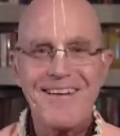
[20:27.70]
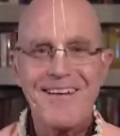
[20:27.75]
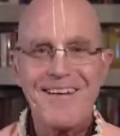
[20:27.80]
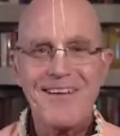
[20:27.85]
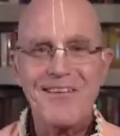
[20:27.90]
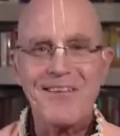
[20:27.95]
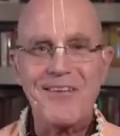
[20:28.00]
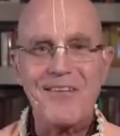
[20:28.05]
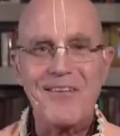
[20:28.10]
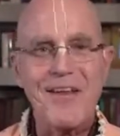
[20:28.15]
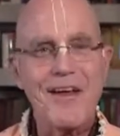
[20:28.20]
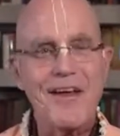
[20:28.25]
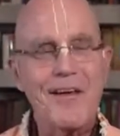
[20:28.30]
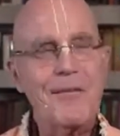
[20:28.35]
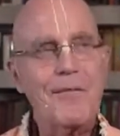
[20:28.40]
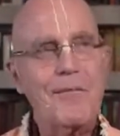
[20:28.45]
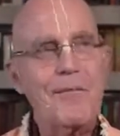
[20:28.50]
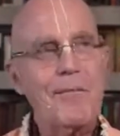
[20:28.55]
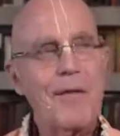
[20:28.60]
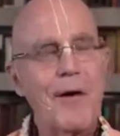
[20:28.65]
So
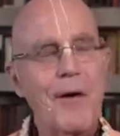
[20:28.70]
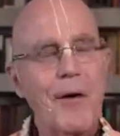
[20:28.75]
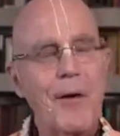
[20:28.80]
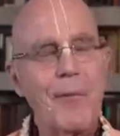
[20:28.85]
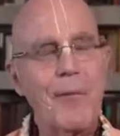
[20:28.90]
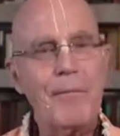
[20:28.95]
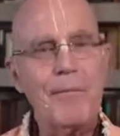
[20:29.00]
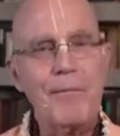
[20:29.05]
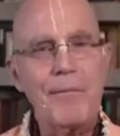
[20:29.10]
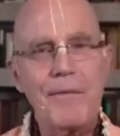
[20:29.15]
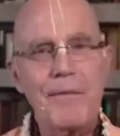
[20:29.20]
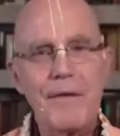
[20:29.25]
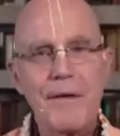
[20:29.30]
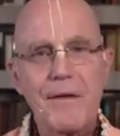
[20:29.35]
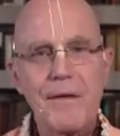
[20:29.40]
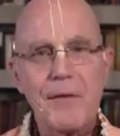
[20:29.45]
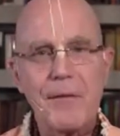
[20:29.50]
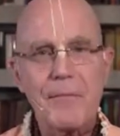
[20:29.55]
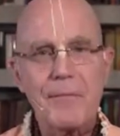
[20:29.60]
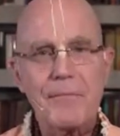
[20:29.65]
then
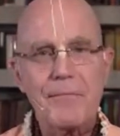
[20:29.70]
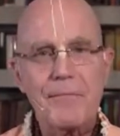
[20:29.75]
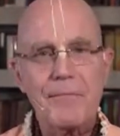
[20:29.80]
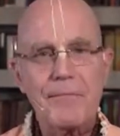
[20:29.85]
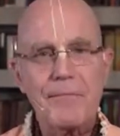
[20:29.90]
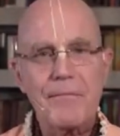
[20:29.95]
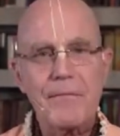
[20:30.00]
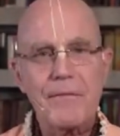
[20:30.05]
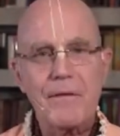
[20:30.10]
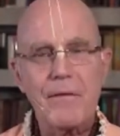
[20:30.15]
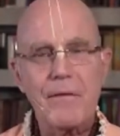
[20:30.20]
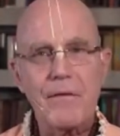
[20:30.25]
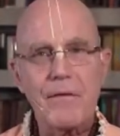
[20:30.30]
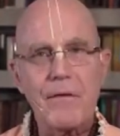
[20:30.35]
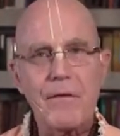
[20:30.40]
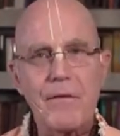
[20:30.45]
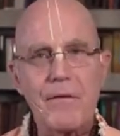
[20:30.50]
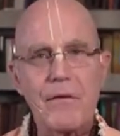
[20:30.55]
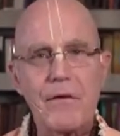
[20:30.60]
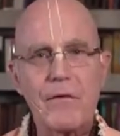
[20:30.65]
the